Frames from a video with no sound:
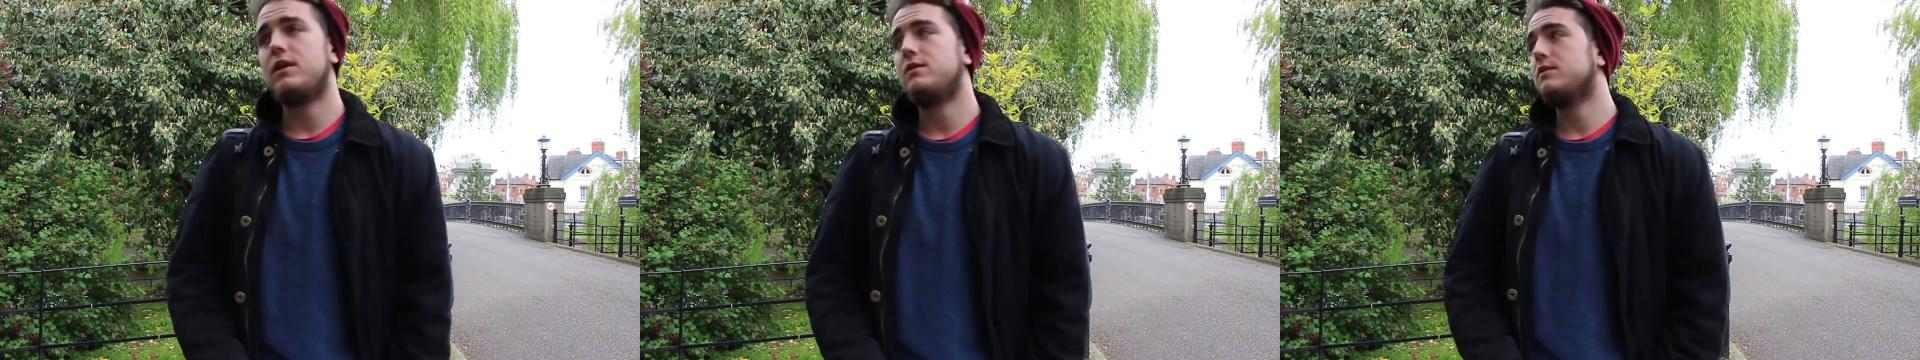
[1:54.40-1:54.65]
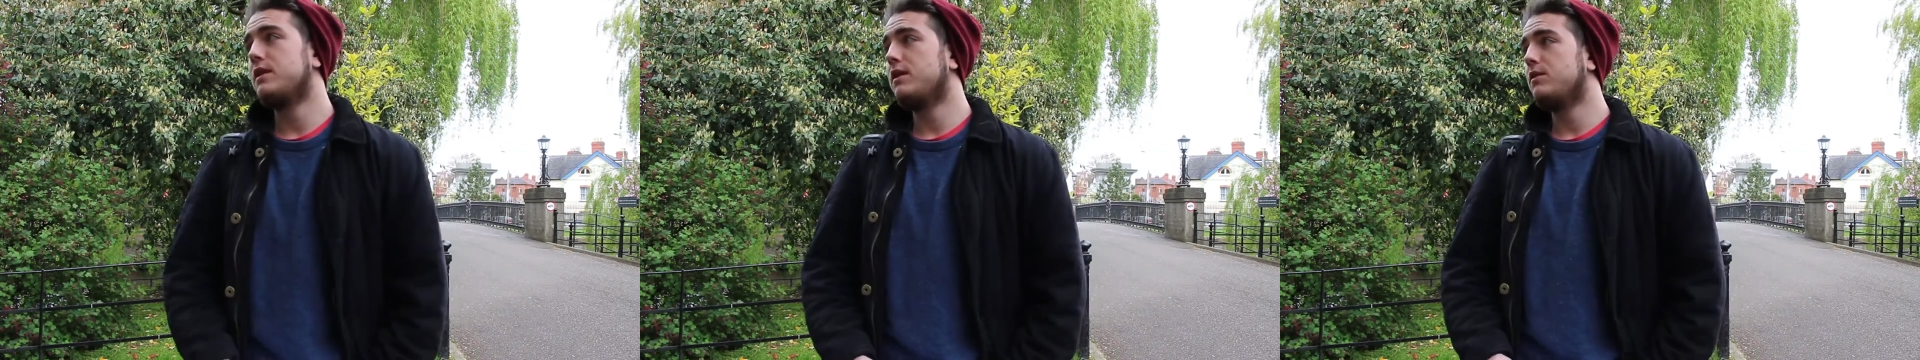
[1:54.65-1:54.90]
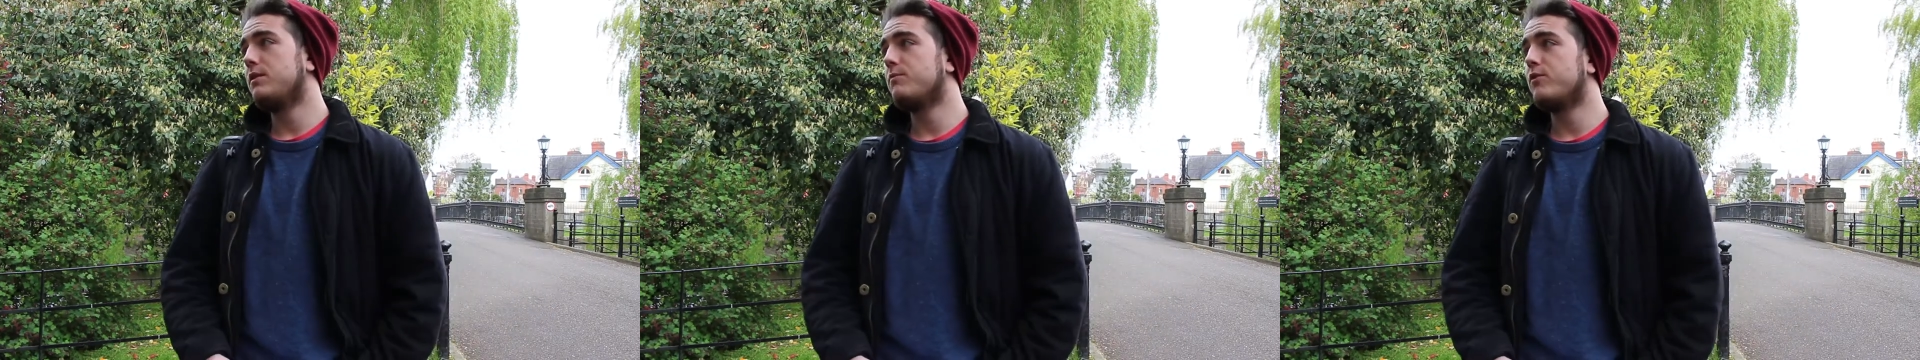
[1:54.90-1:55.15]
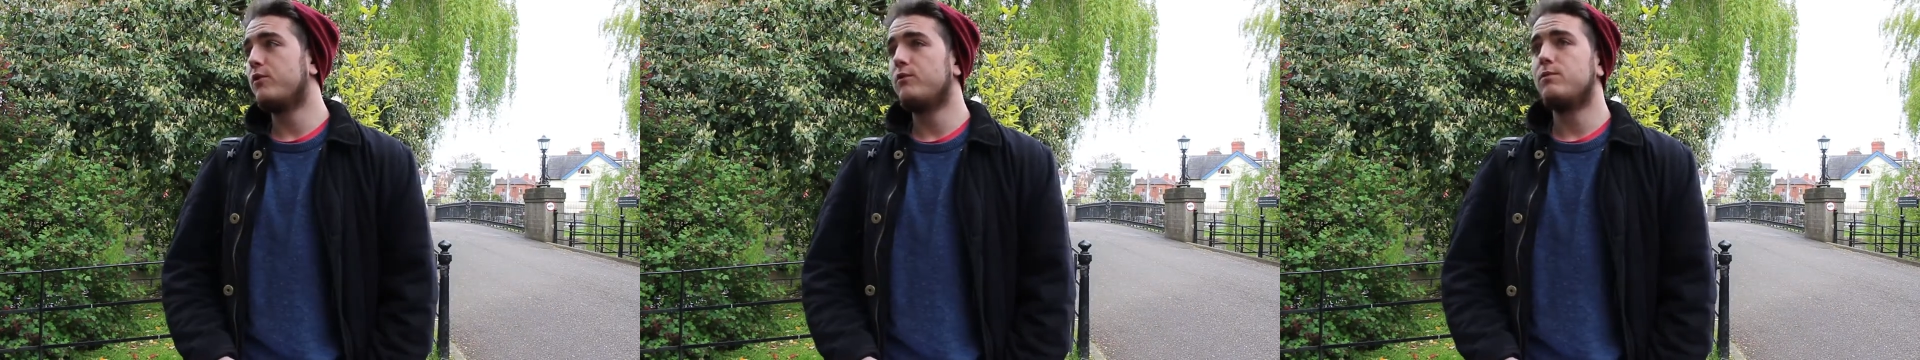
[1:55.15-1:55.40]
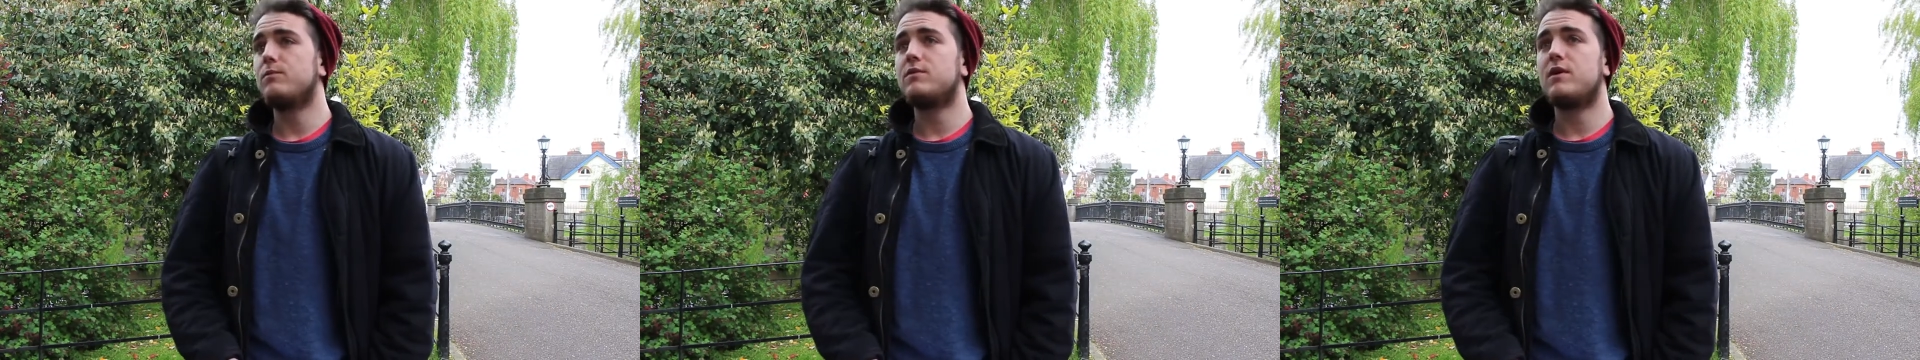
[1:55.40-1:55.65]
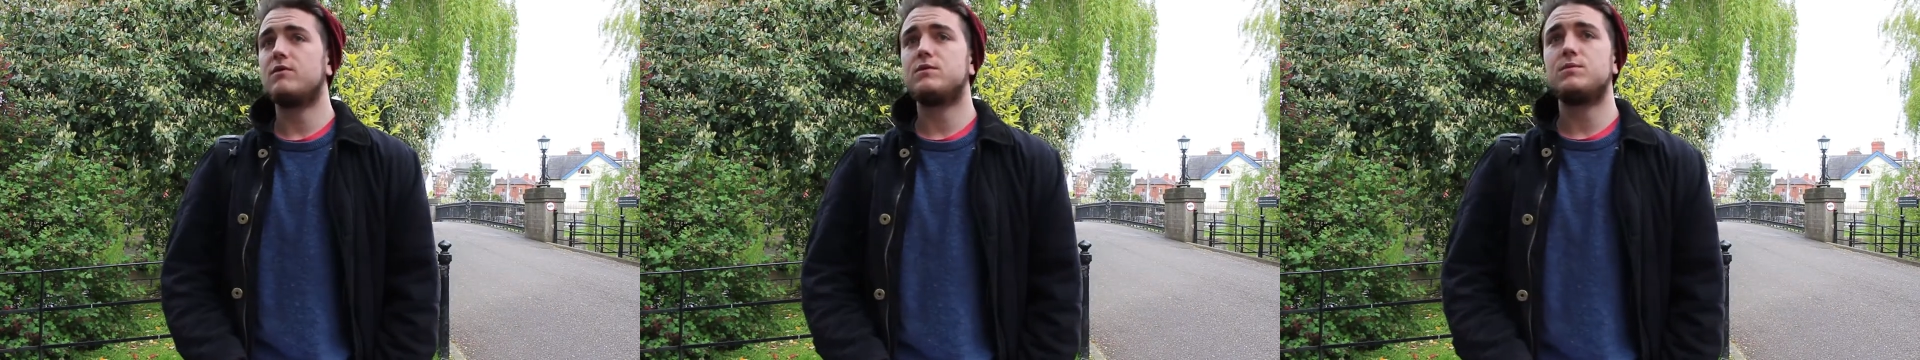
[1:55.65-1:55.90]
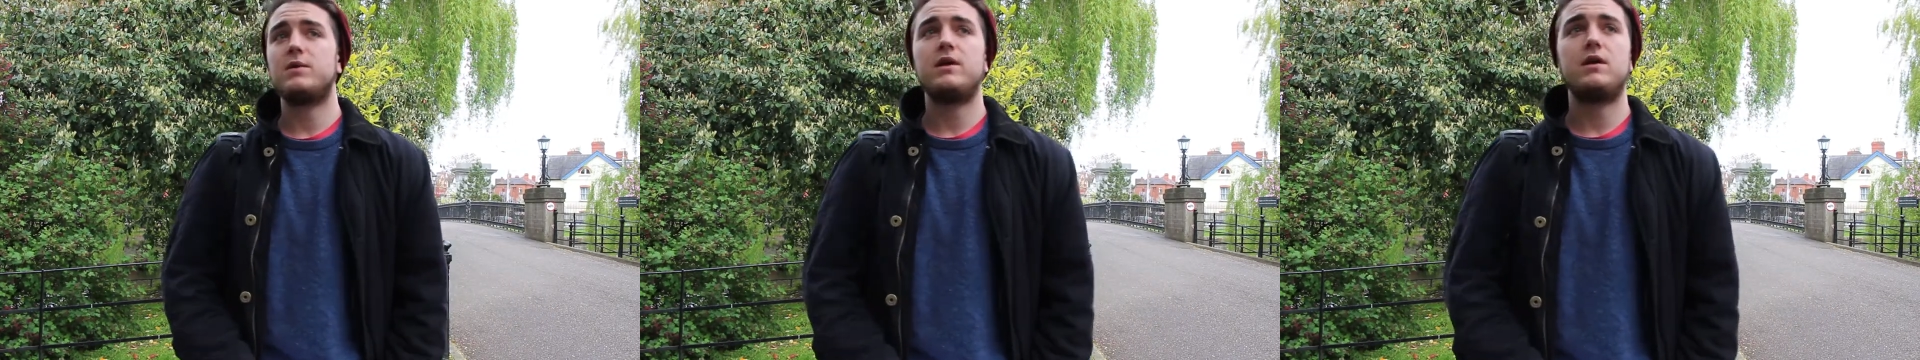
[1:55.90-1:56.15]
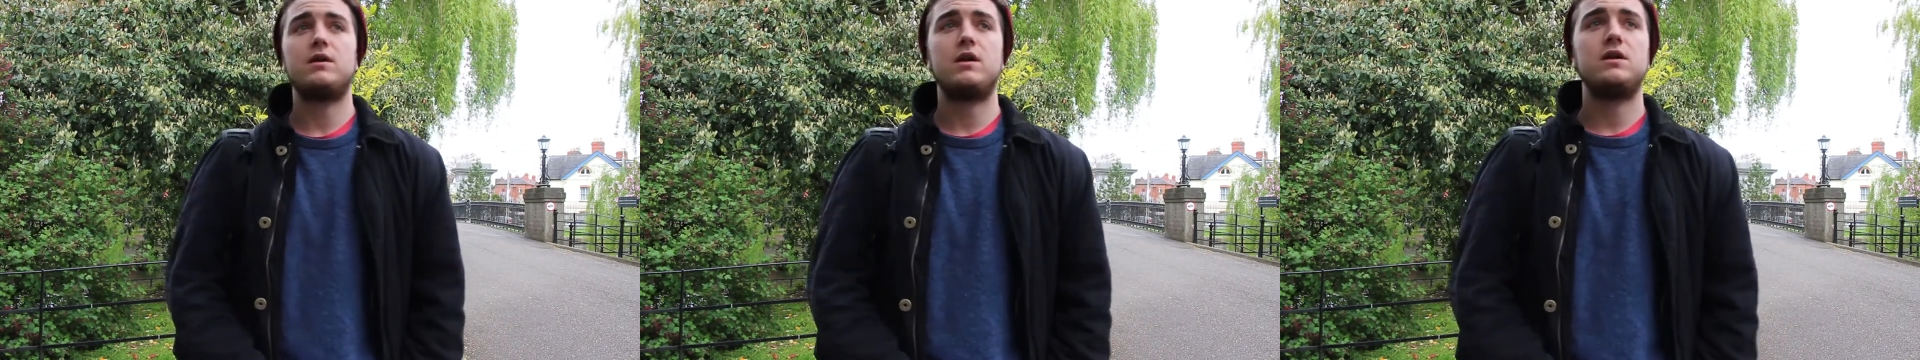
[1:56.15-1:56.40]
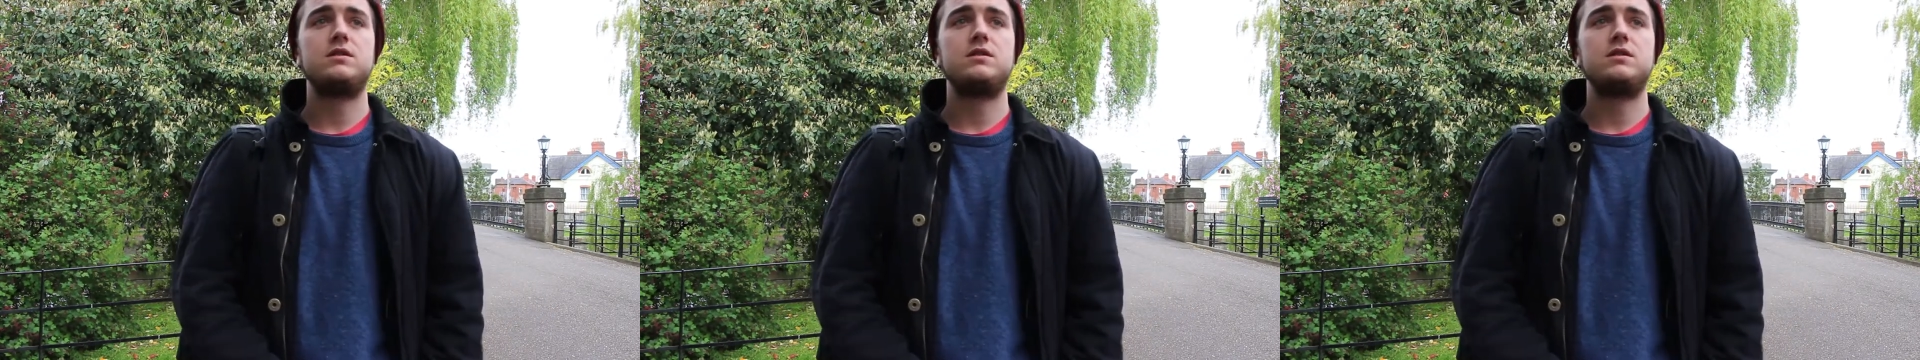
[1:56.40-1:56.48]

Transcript: definitely they could improve themselves a bit.